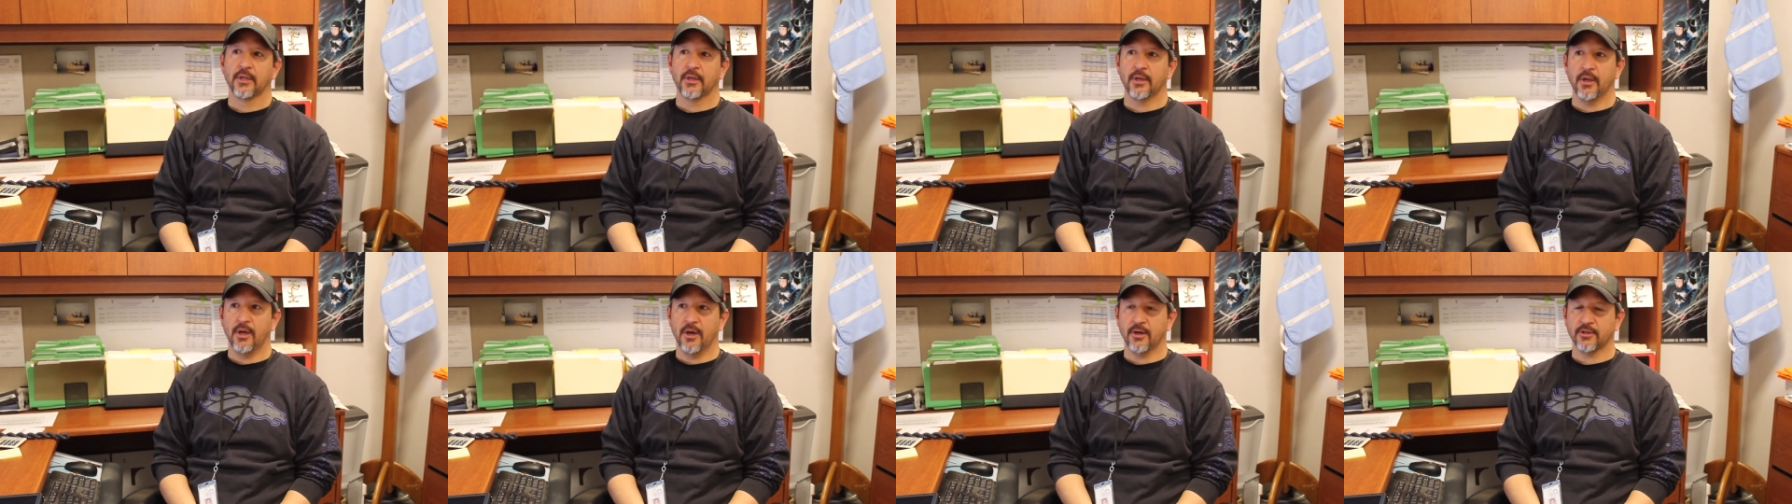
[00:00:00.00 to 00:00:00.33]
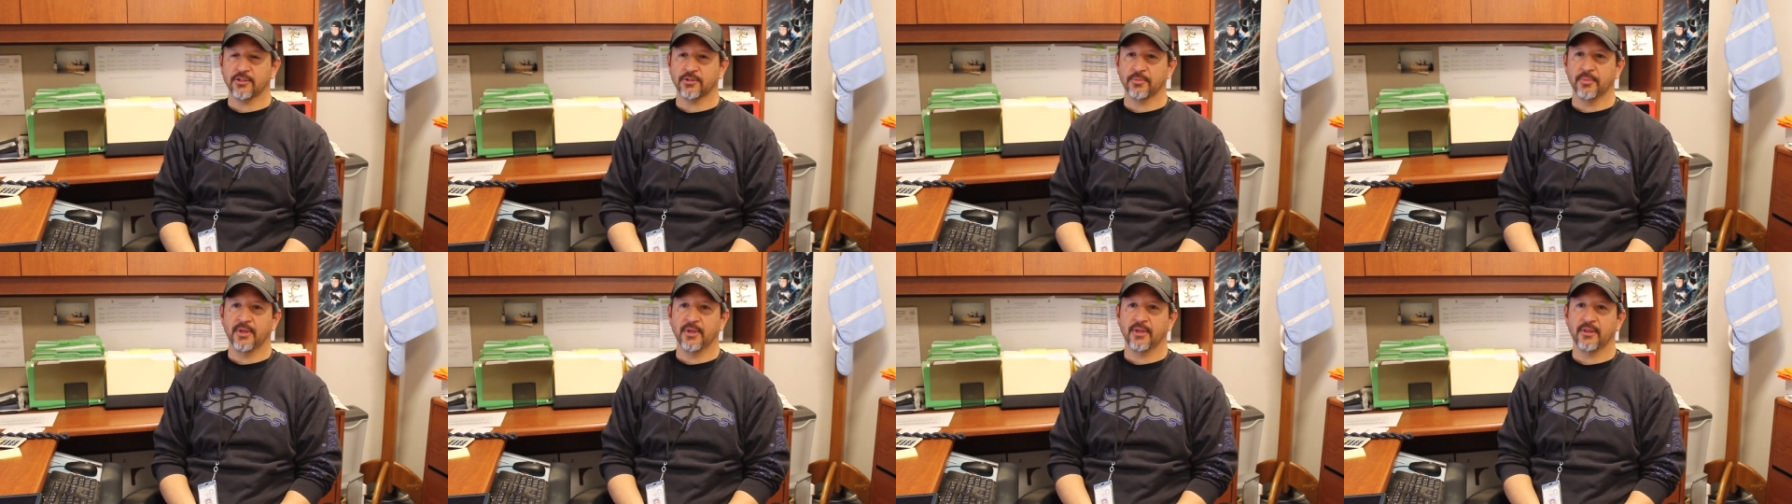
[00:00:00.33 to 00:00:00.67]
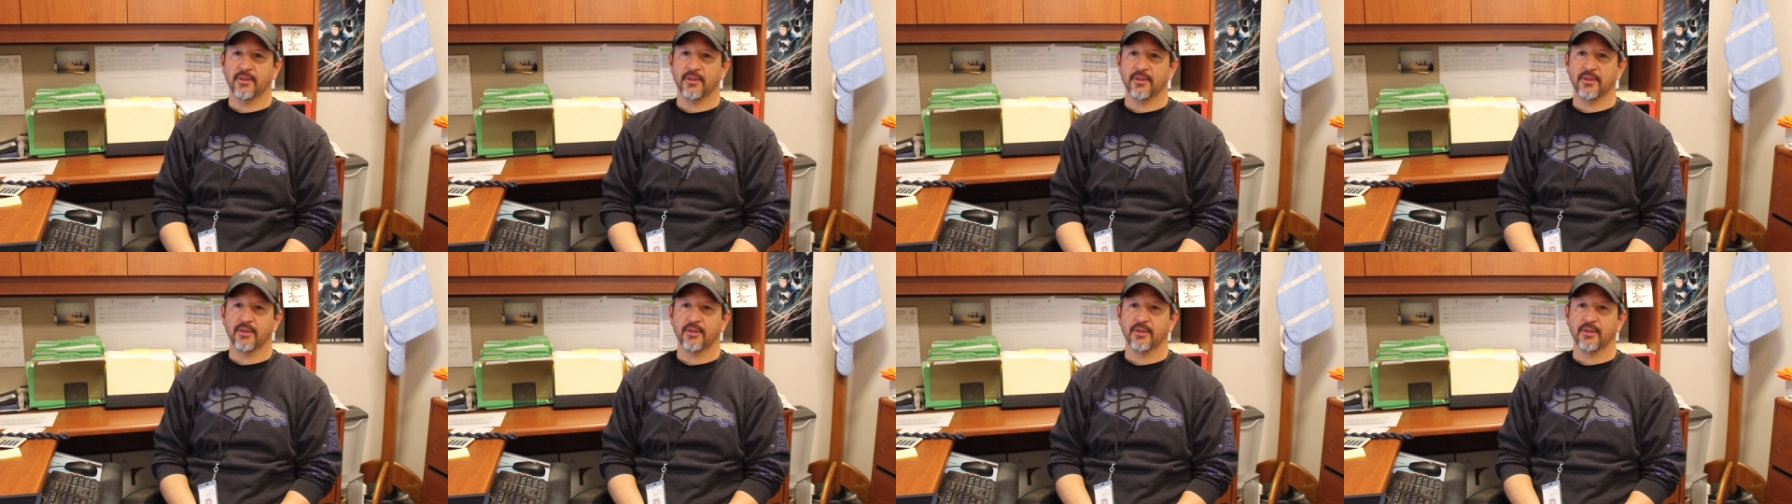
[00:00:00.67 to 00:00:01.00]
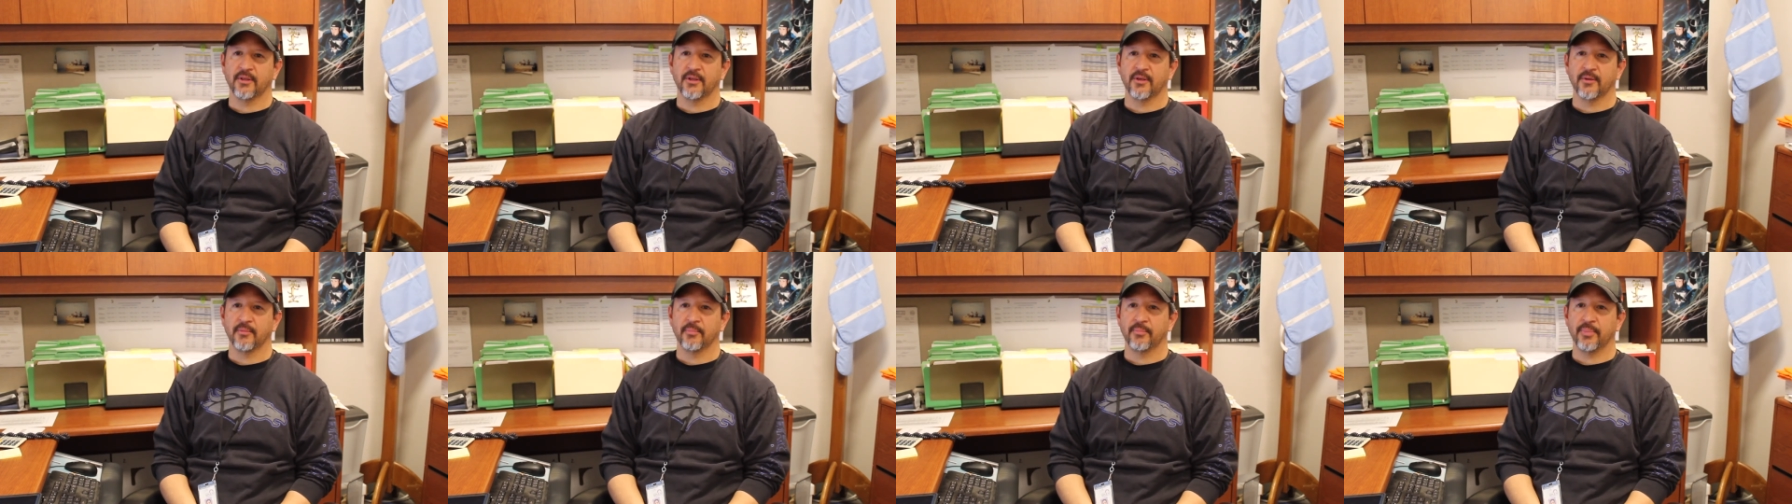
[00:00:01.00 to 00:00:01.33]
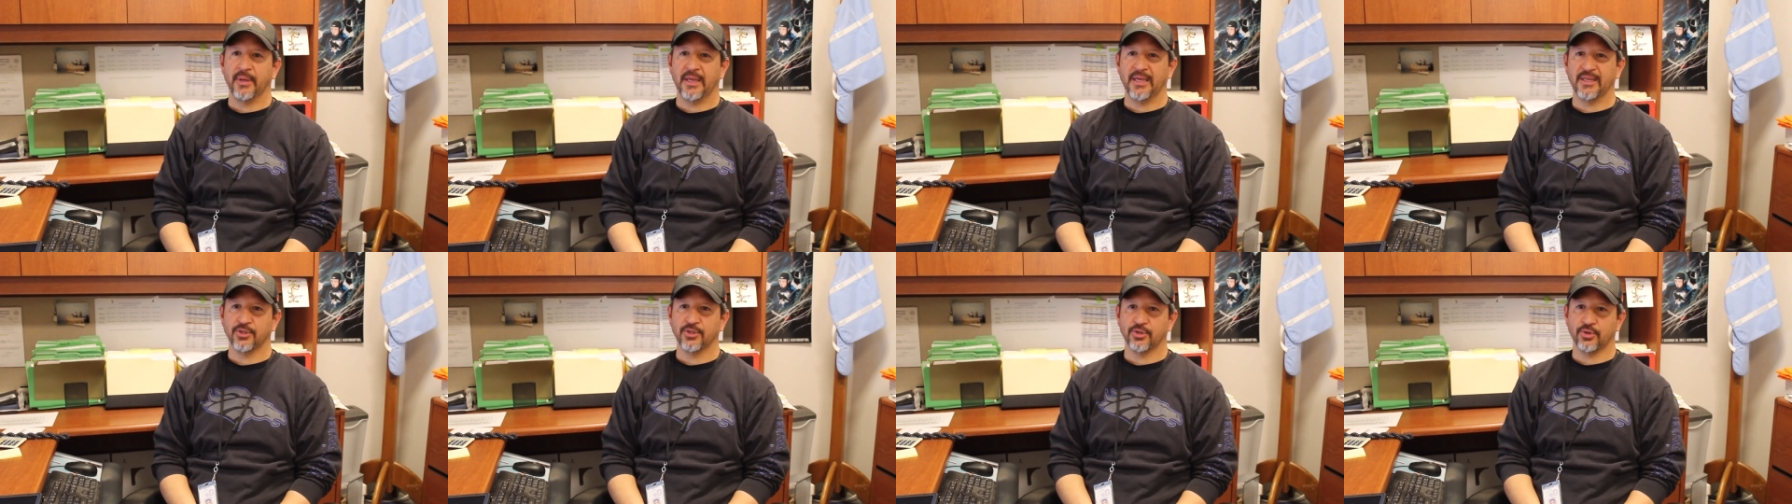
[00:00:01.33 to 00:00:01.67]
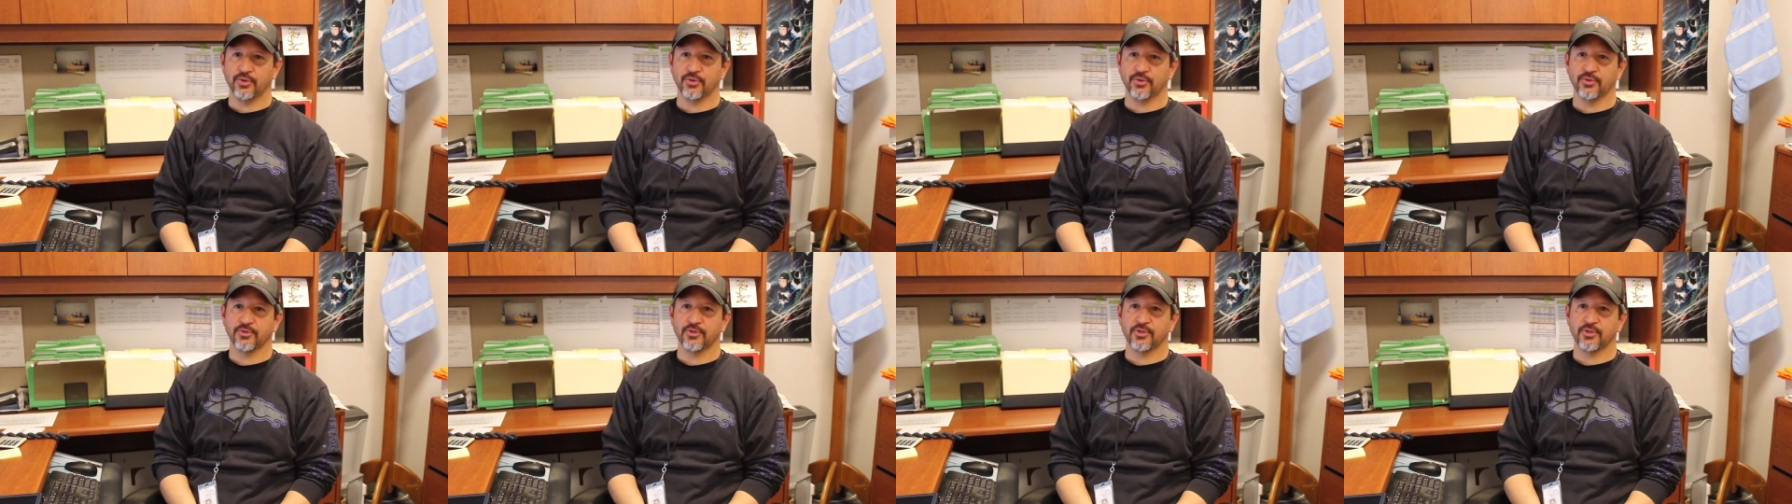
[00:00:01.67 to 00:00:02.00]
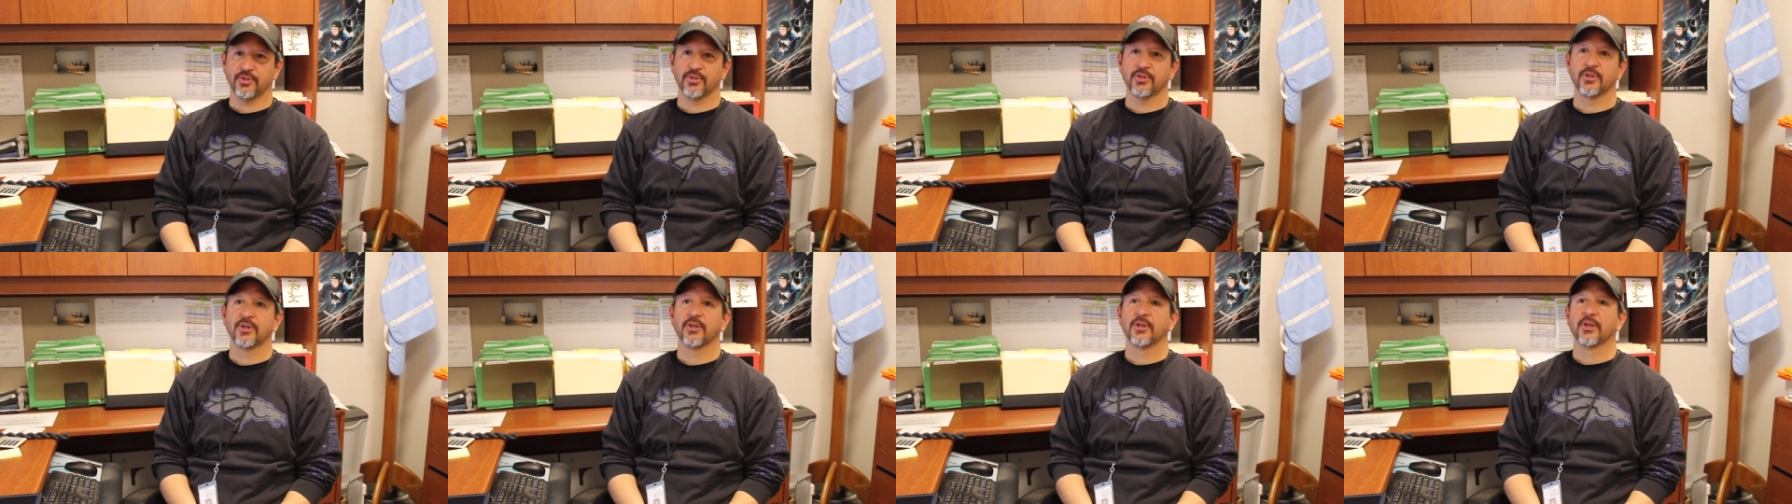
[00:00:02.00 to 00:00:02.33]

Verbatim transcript: locksmith, painters,